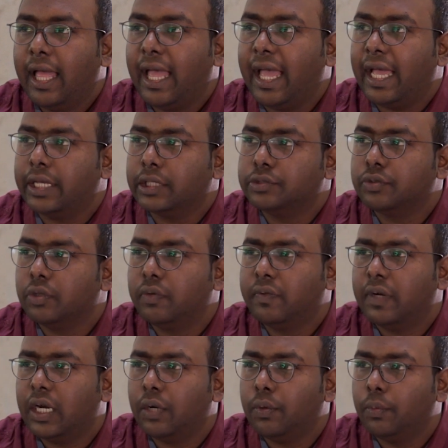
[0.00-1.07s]
And so
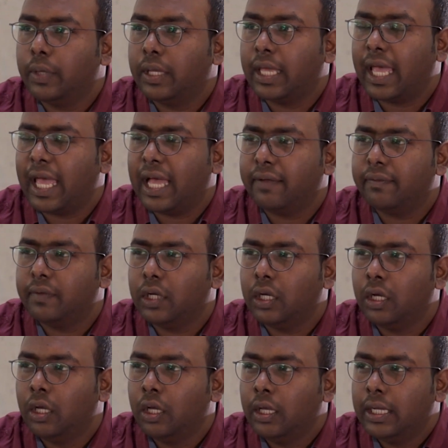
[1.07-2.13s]
far, we
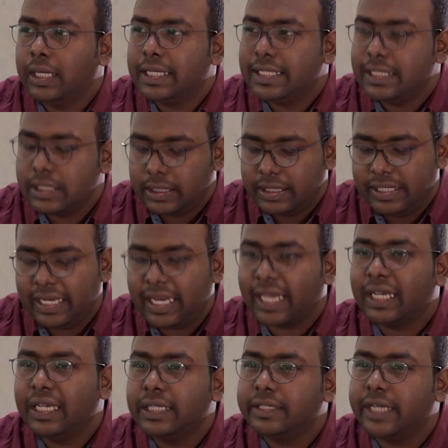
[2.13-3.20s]
have
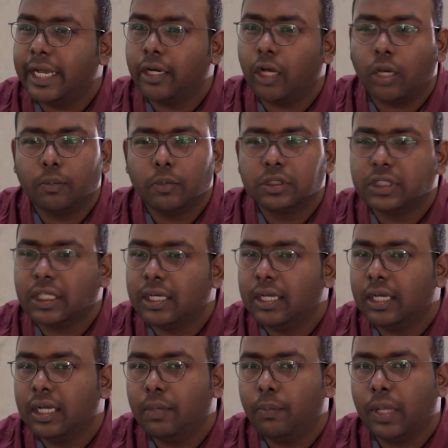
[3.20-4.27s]
directly trained almost
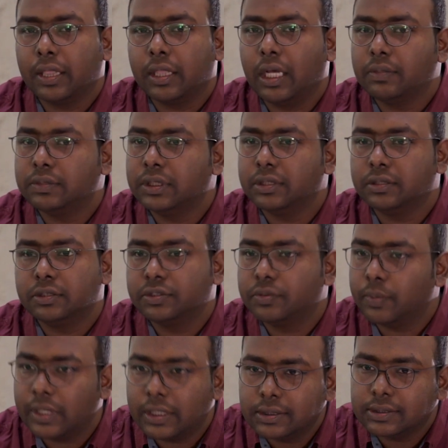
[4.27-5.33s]
1,000
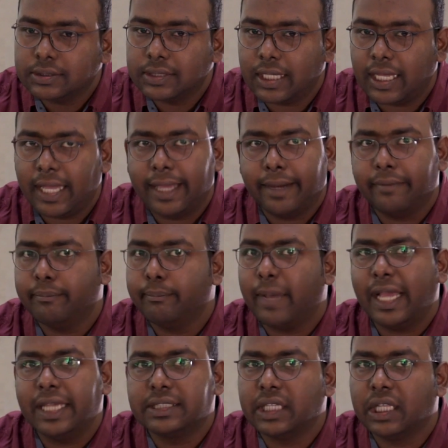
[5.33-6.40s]
students. And
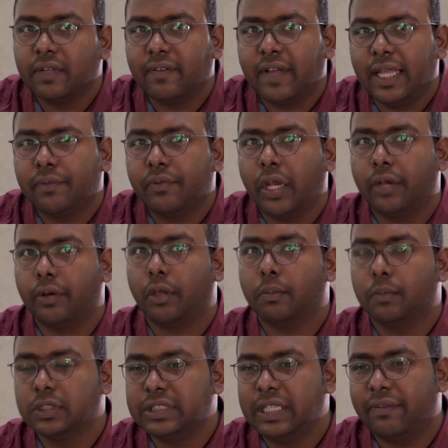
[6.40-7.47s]
myself, I trained
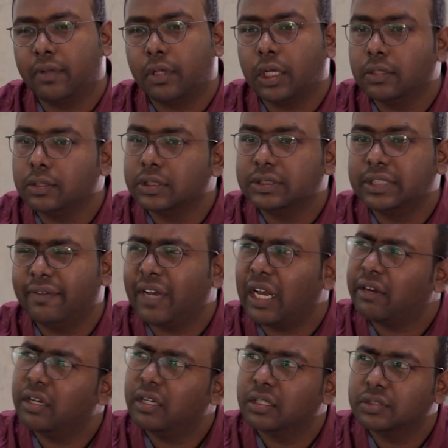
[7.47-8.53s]
almost
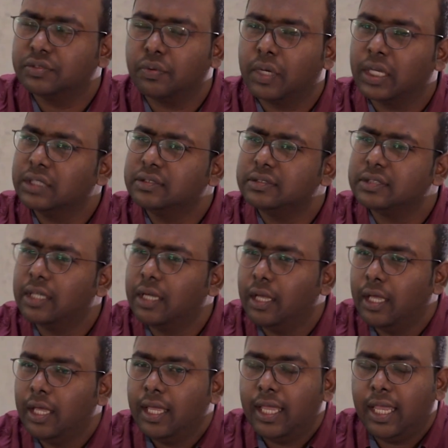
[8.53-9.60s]
700 students
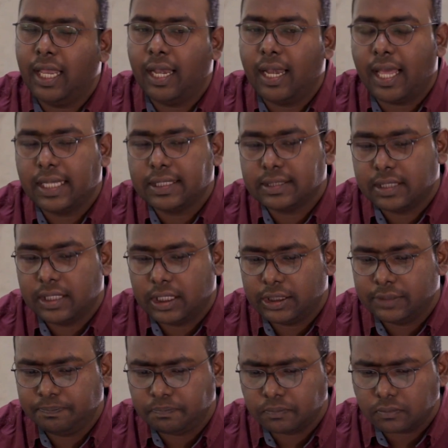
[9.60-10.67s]
in last
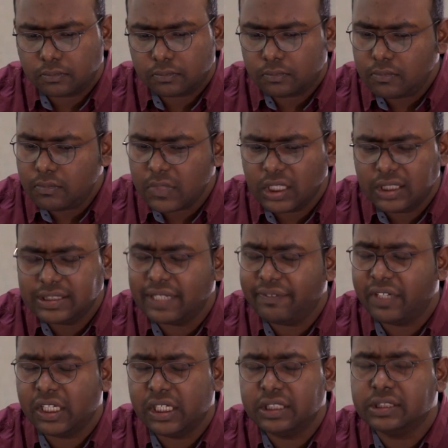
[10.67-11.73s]

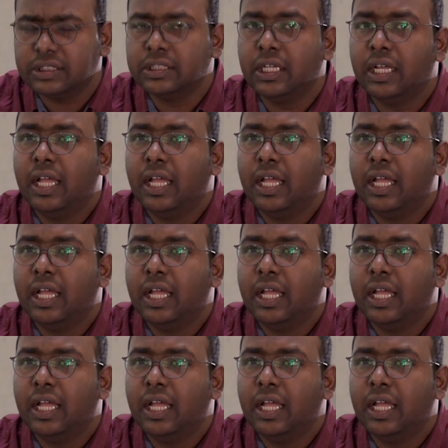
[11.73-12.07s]
7 years.